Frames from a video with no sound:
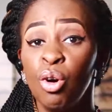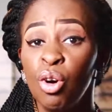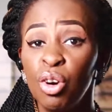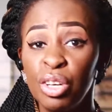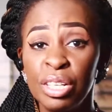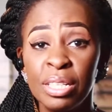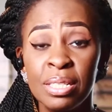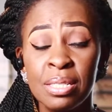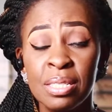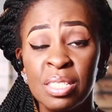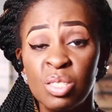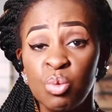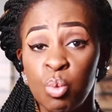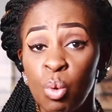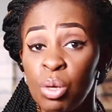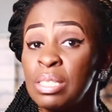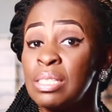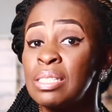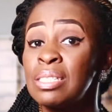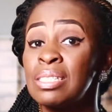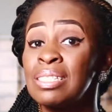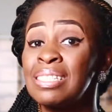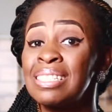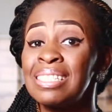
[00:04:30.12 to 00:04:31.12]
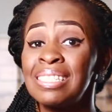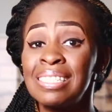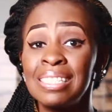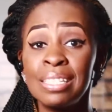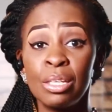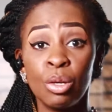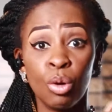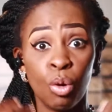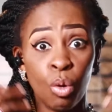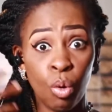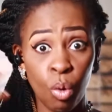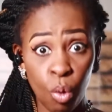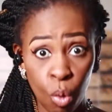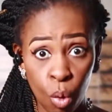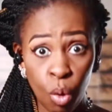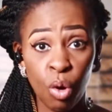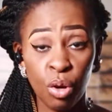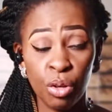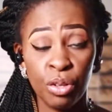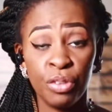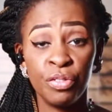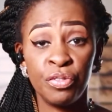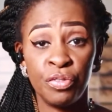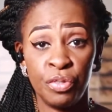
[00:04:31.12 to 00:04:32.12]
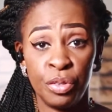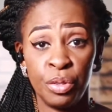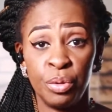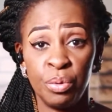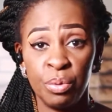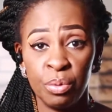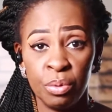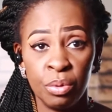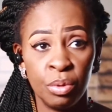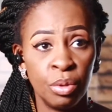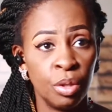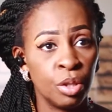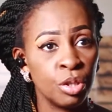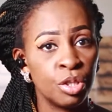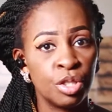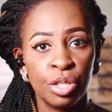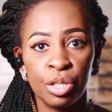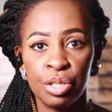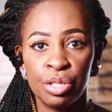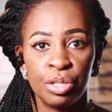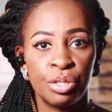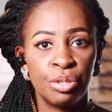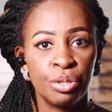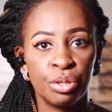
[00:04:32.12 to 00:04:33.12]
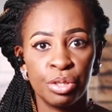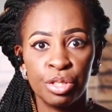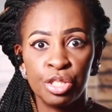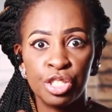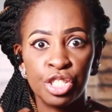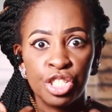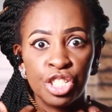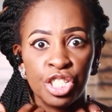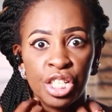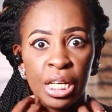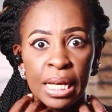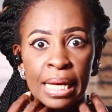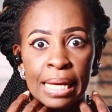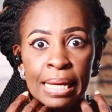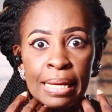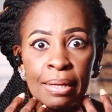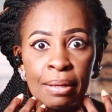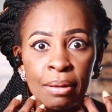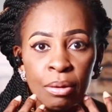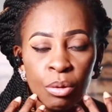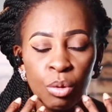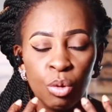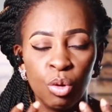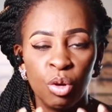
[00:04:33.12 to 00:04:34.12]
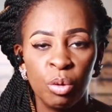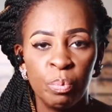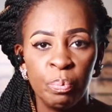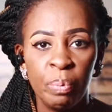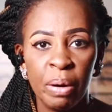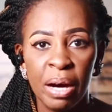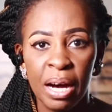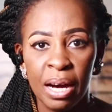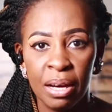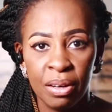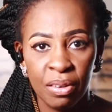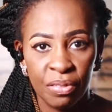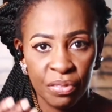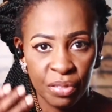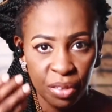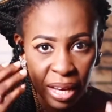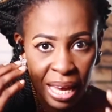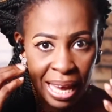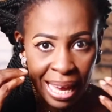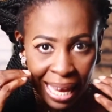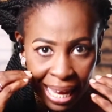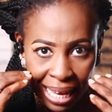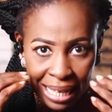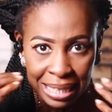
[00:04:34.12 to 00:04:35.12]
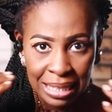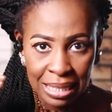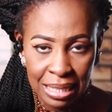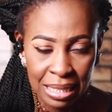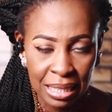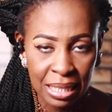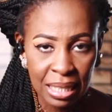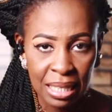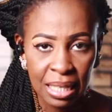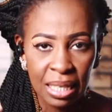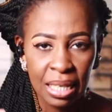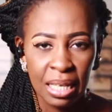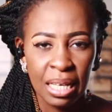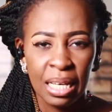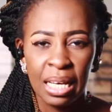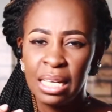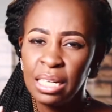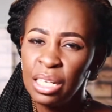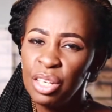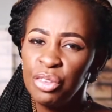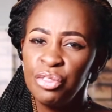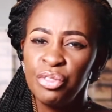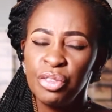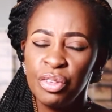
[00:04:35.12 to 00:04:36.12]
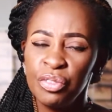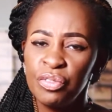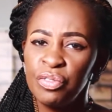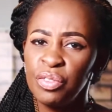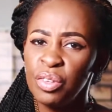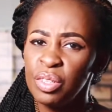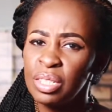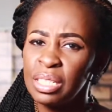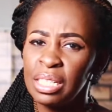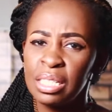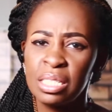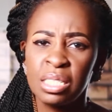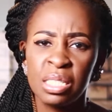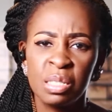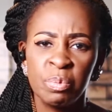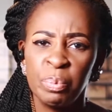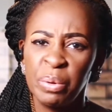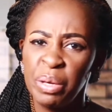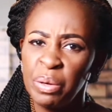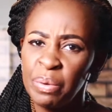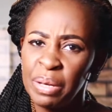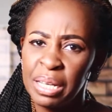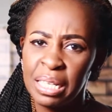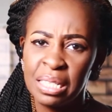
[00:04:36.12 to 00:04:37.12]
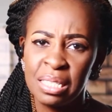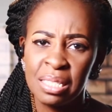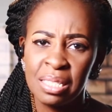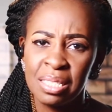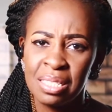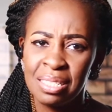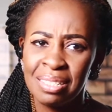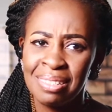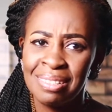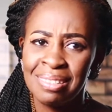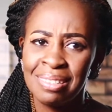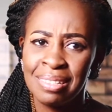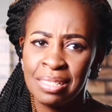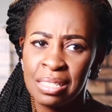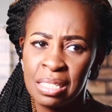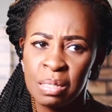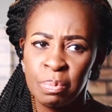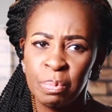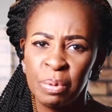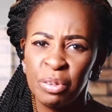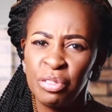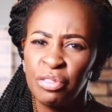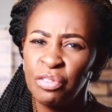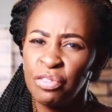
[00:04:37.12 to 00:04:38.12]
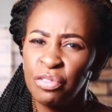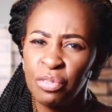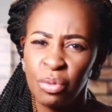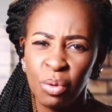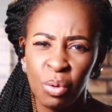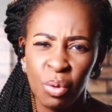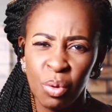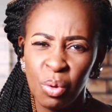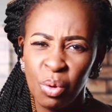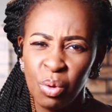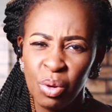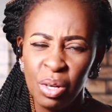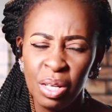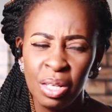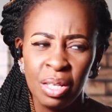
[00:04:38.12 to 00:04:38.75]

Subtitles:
audience wants to see all of you, not just your chin or part of your head. And if you've not experienced this before,